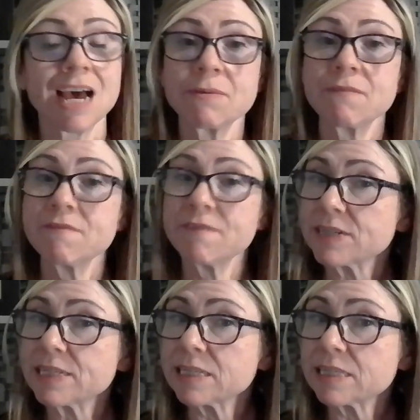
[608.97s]
I'm a
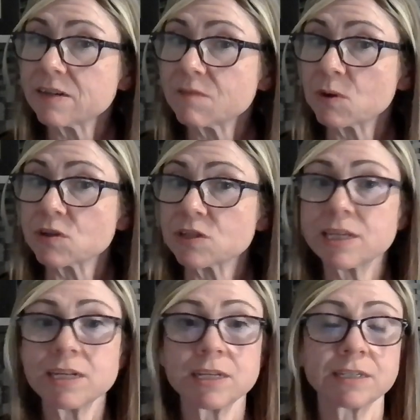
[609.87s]
very sensitive
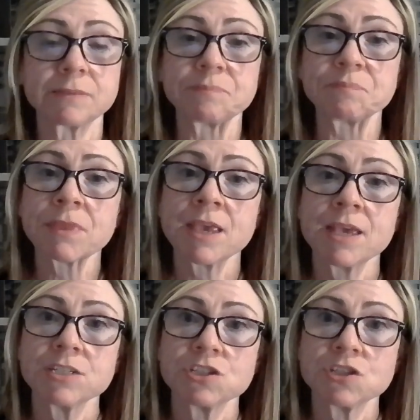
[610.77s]
person.
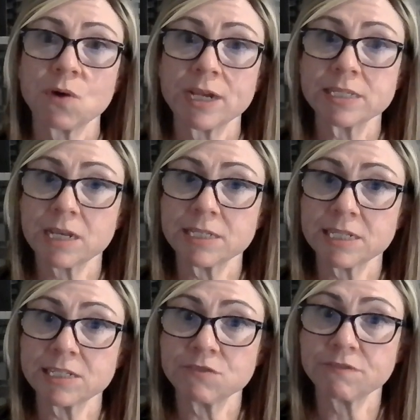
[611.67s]
So I
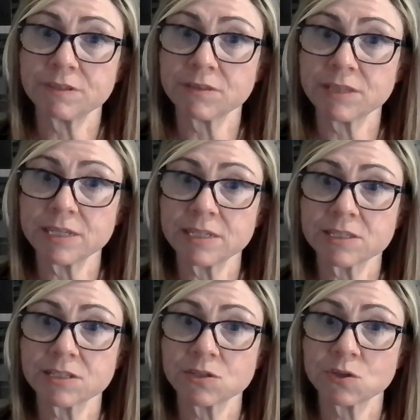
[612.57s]
tend to feel
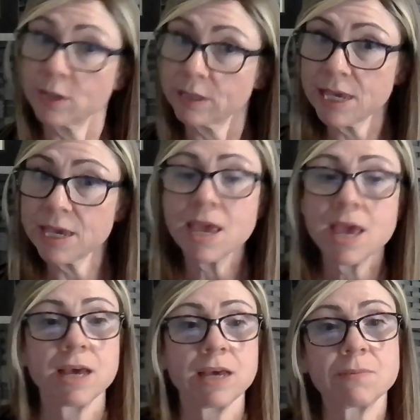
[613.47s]
things
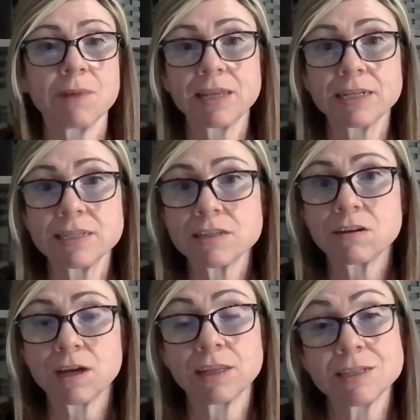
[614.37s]
quickly. I
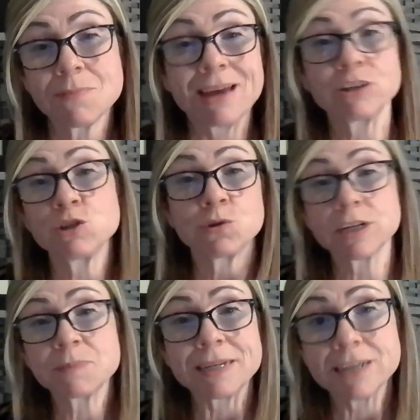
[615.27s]
like to manage your
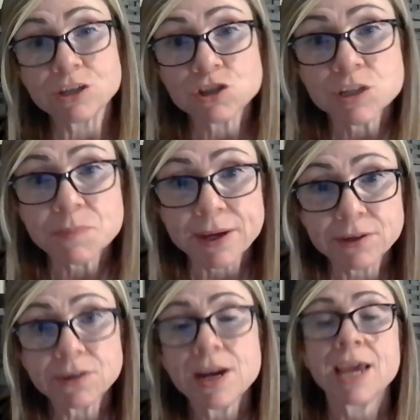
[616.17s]
expectations
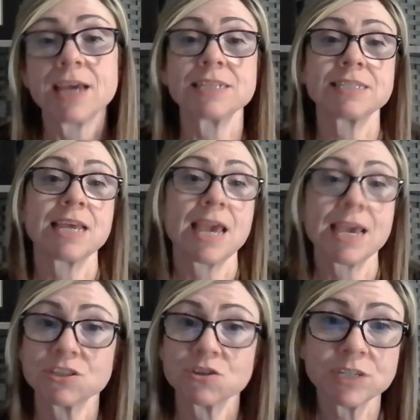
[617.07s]
better and say,
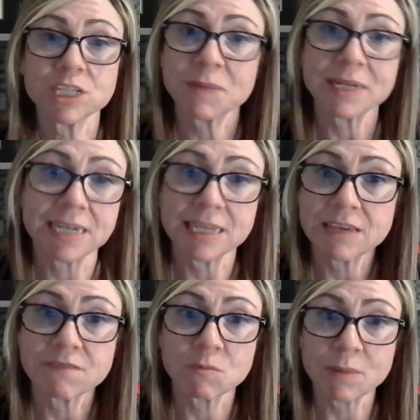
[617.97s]
hey, don't expect
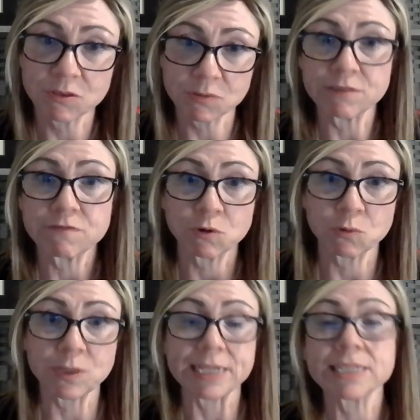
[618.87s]
anything for about 3 to 4
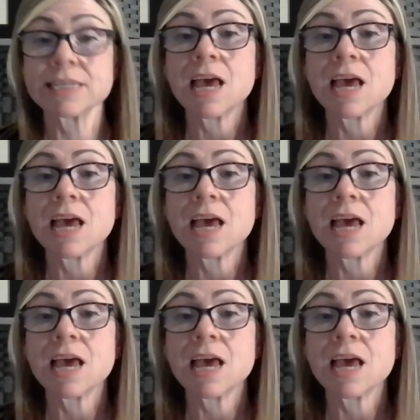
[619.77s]
weeks.